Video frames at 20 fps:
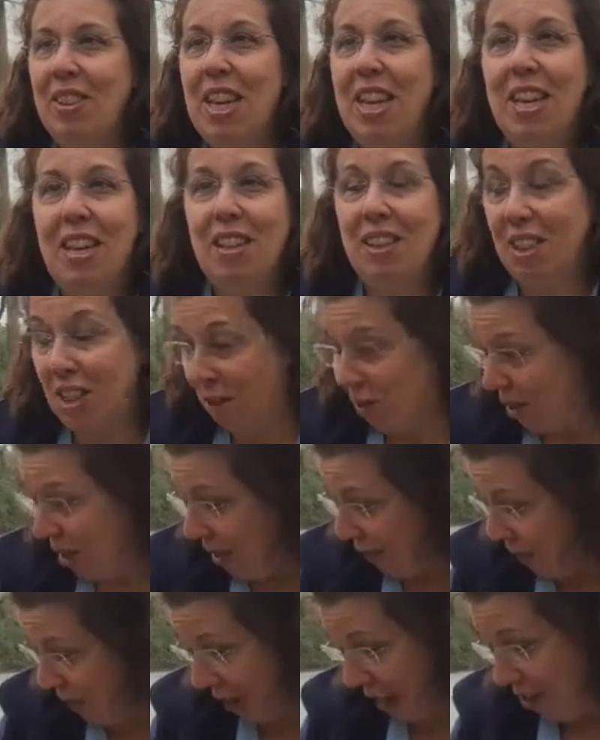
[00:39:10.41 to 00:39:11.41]
they there
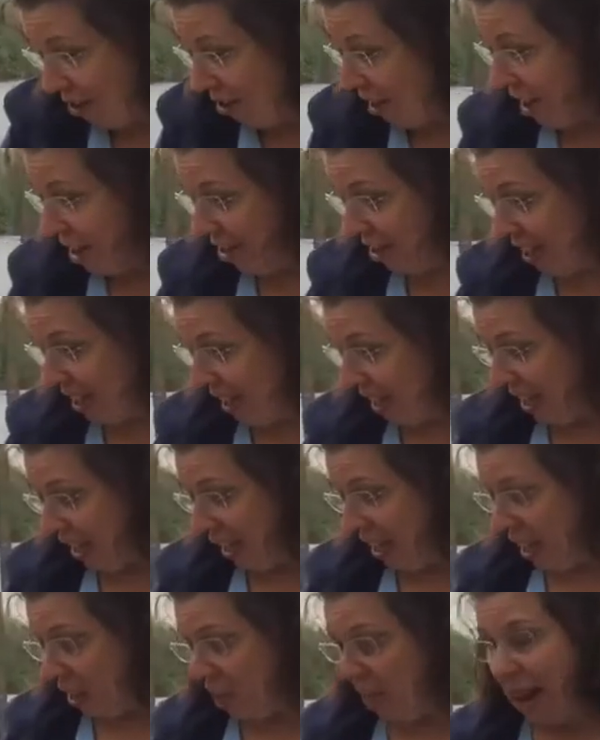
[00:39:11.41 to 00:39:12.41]
was a vendor there
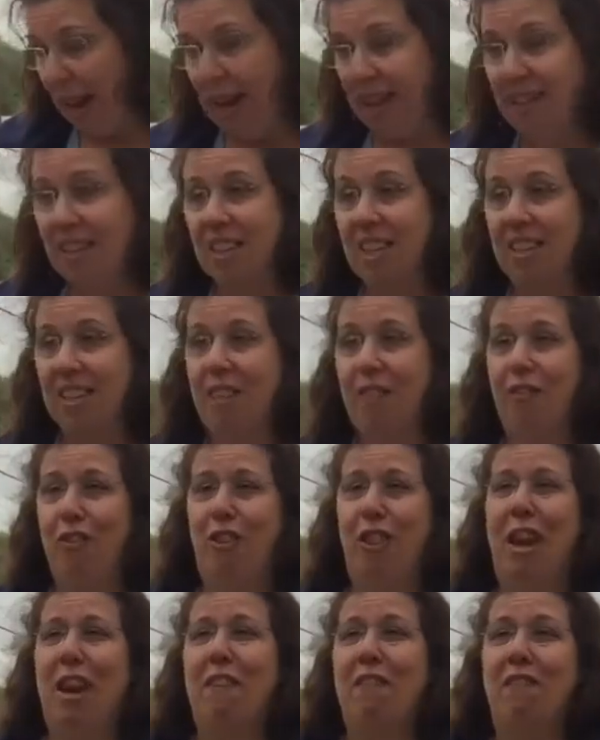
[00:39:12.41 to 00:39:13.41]
selling these baskets for
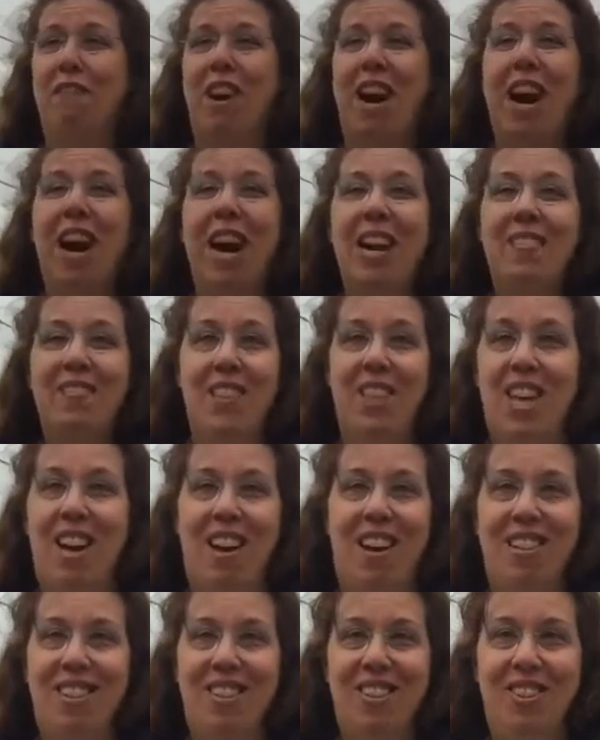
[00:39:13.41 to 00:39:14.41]
like five
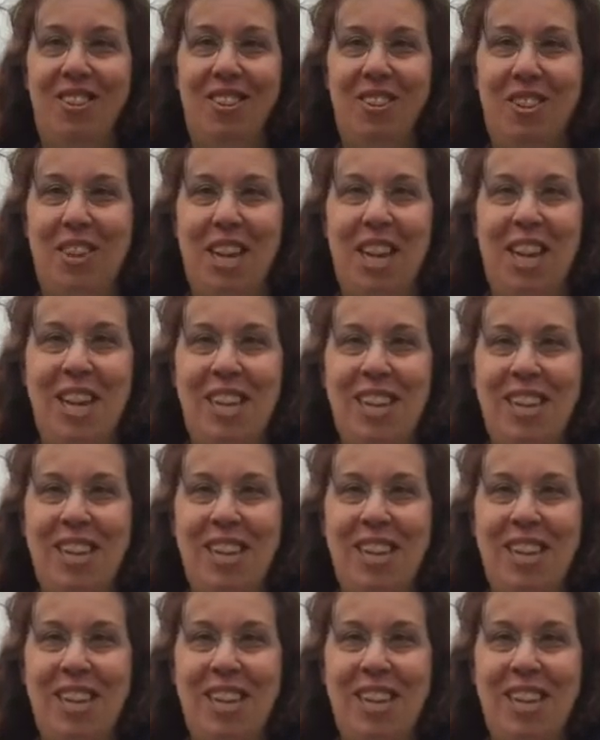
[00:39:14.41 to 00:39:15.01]
dollars